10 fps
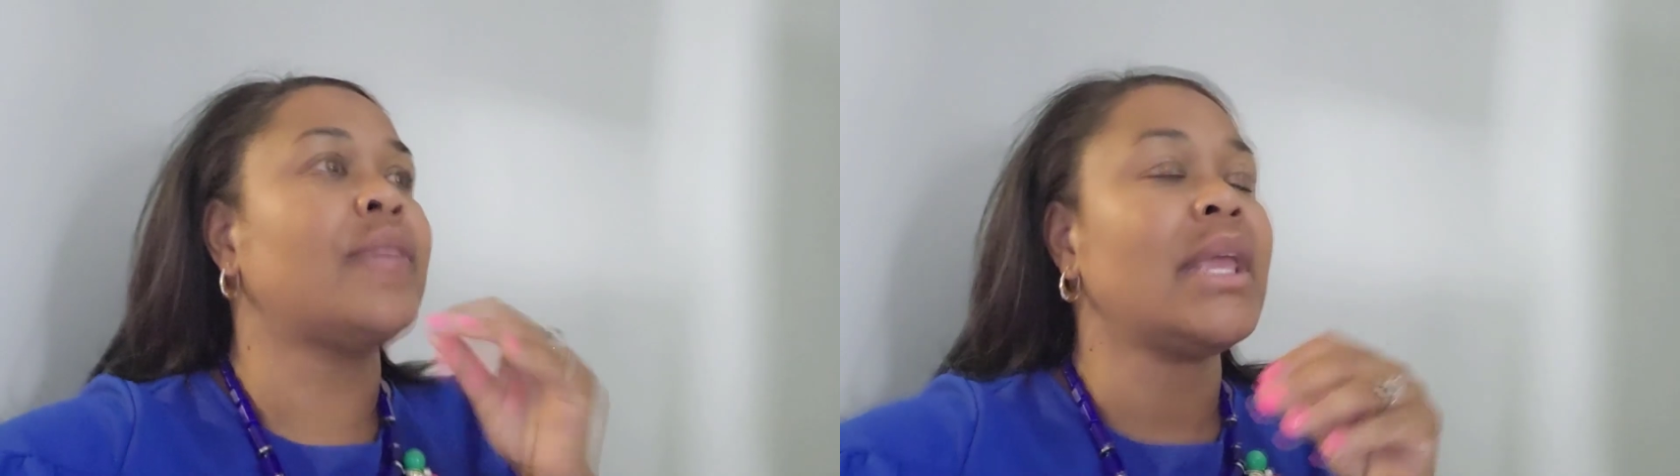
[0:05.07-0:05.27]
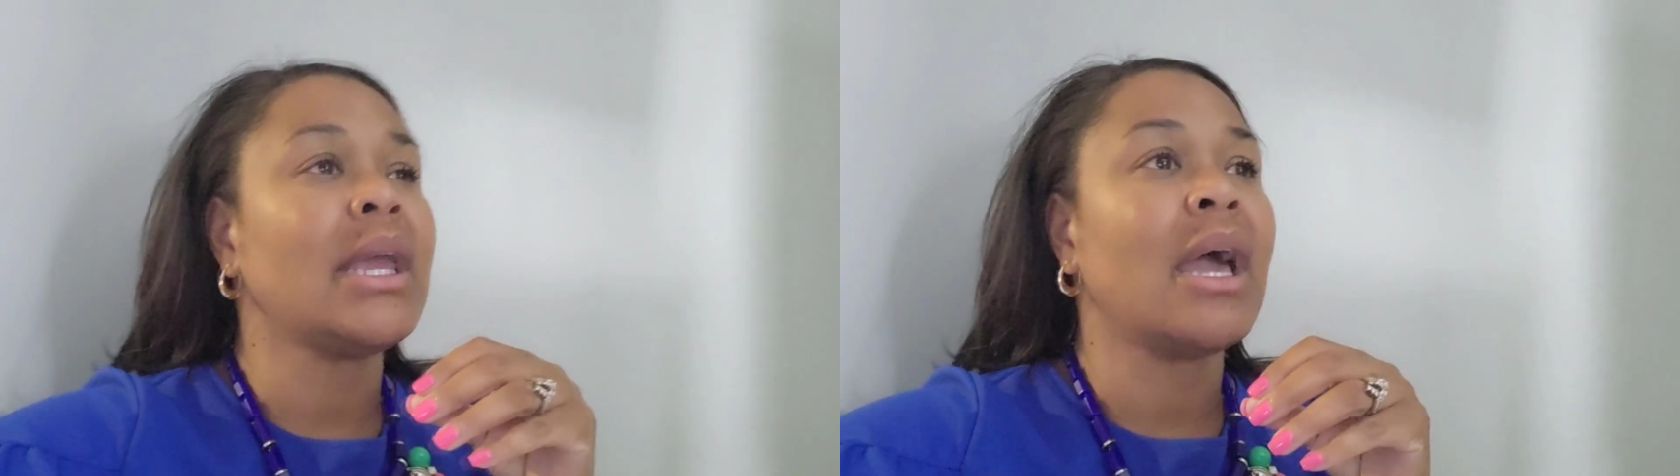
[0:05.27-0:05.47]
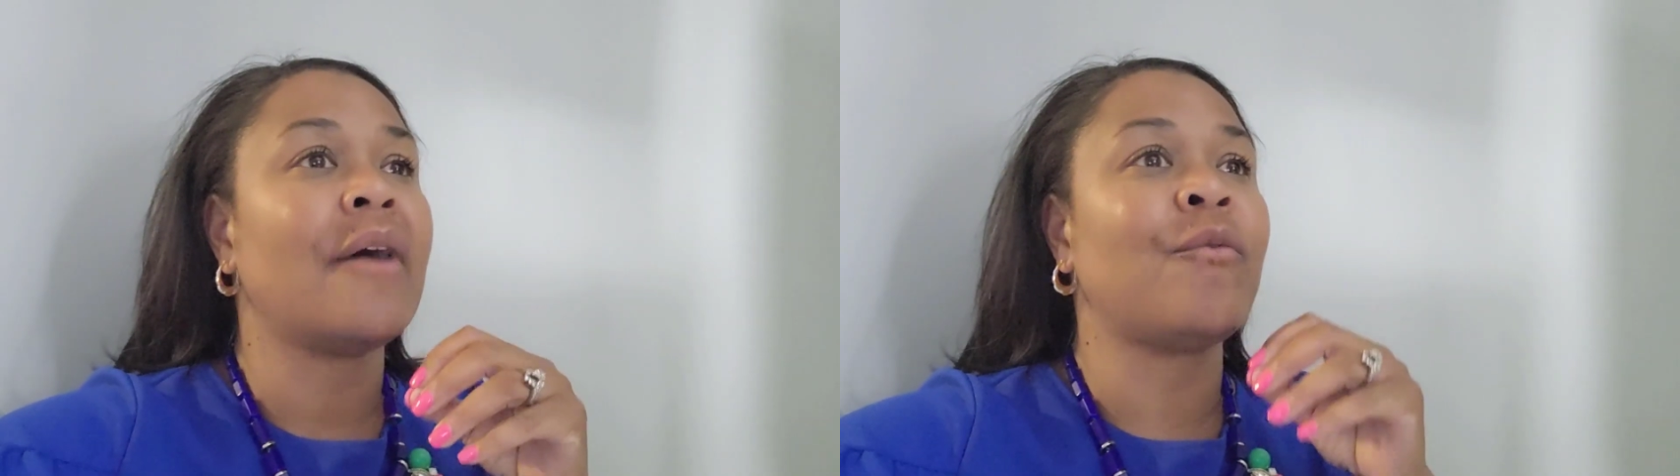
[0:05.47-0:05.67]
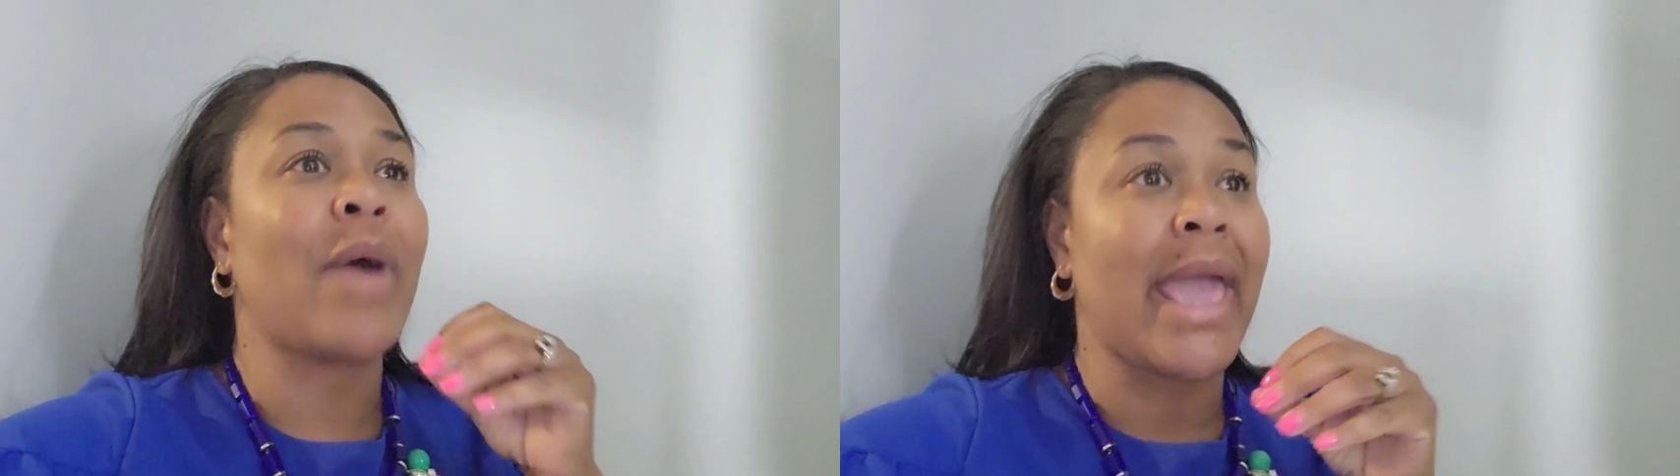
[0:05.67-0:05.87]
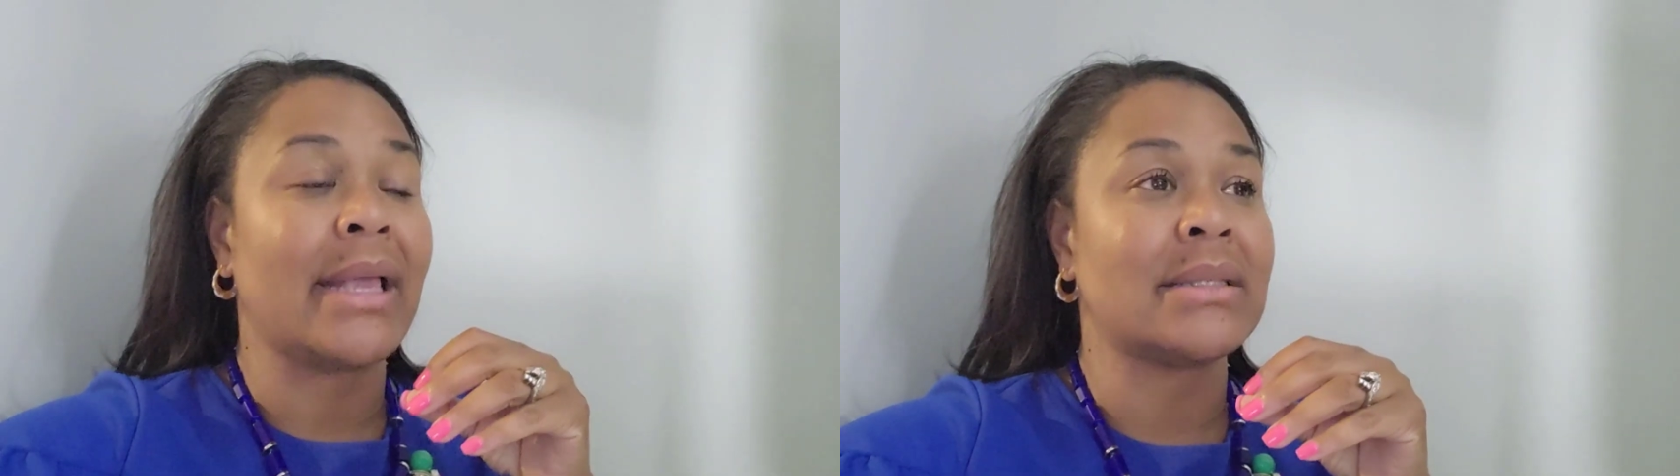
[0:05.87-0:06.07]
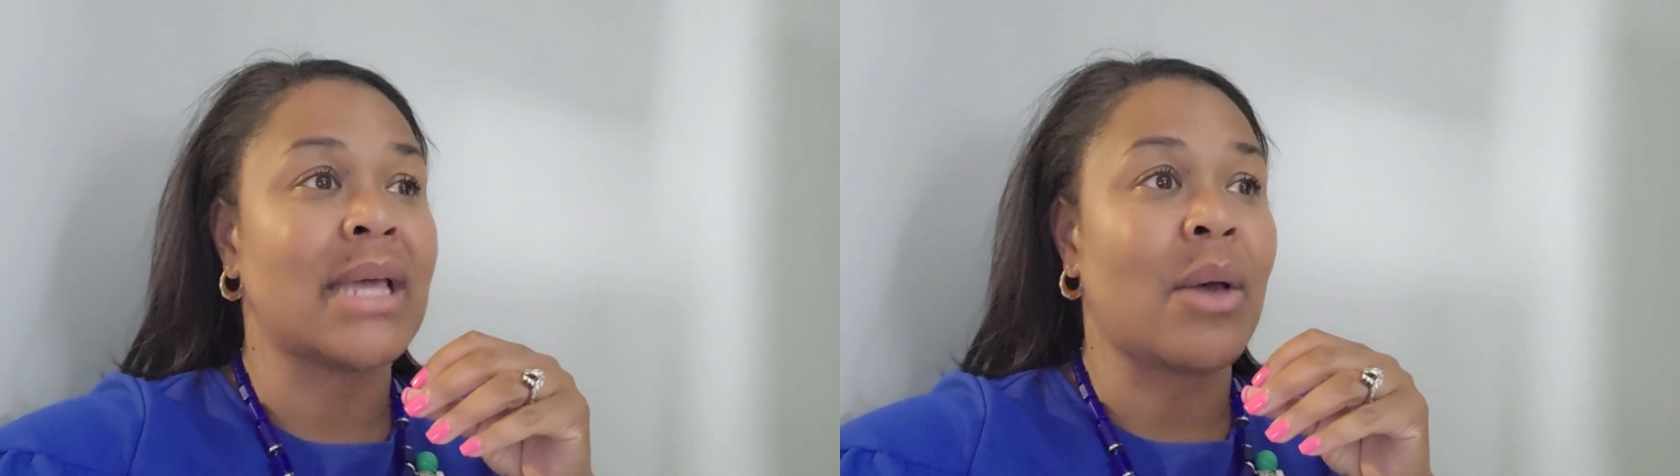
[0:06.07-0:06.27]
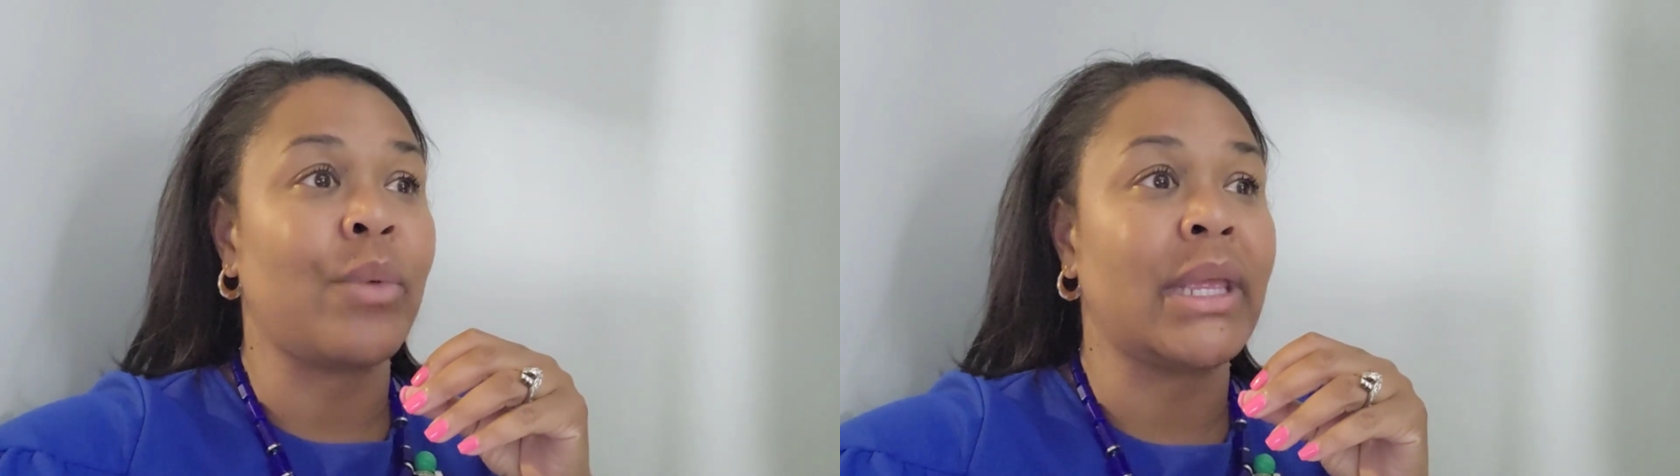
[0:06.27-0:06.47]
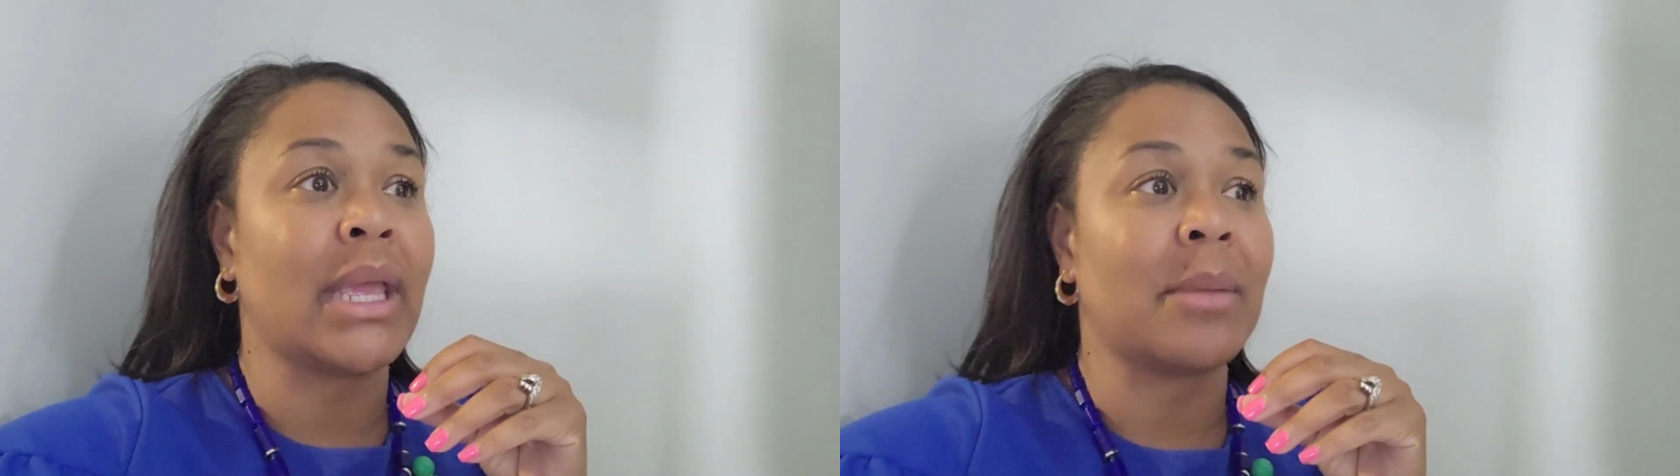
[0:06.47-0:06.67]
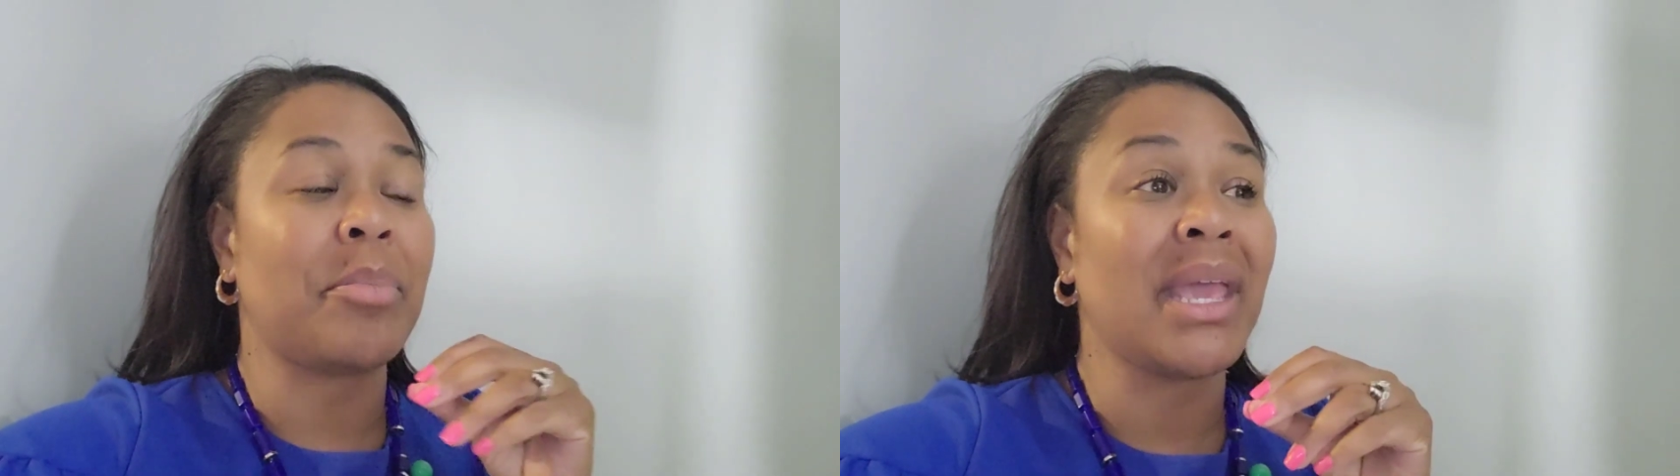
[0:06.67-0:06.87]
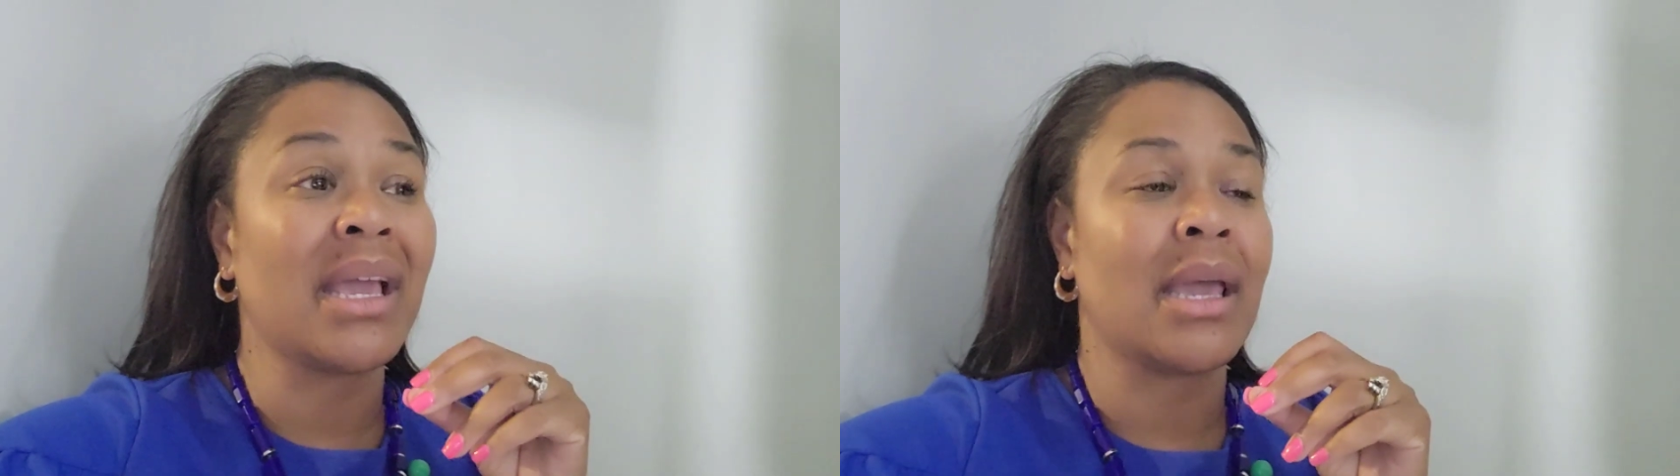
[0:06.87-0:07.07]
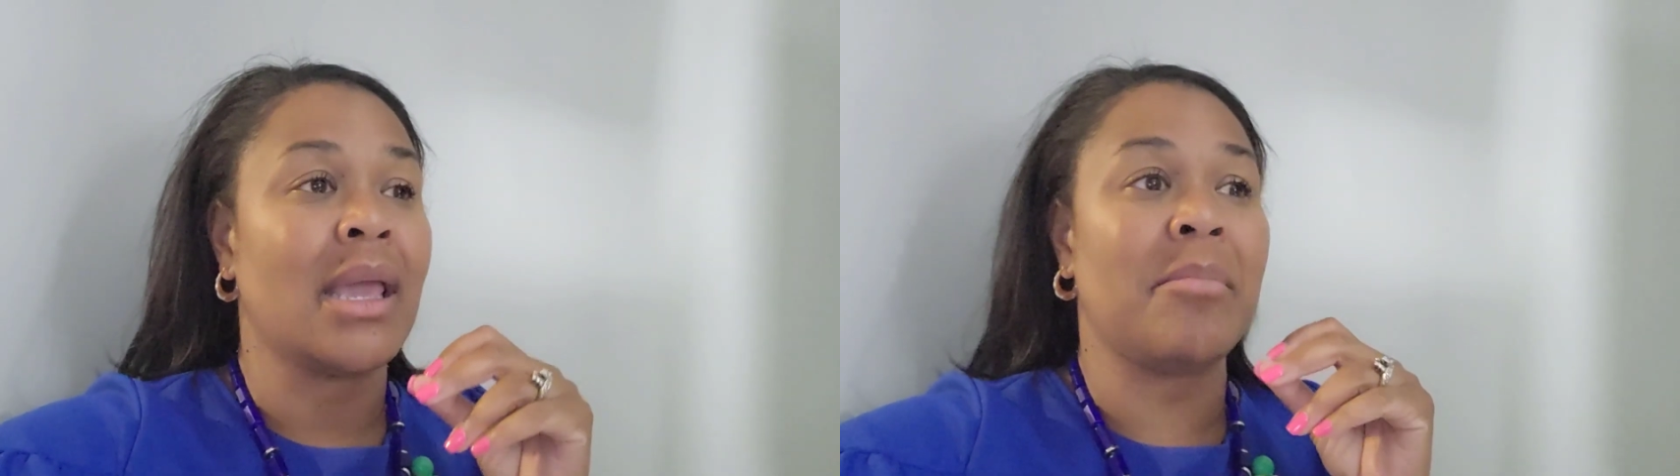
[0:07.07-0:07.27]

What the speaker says: Thinking of ways that we can pick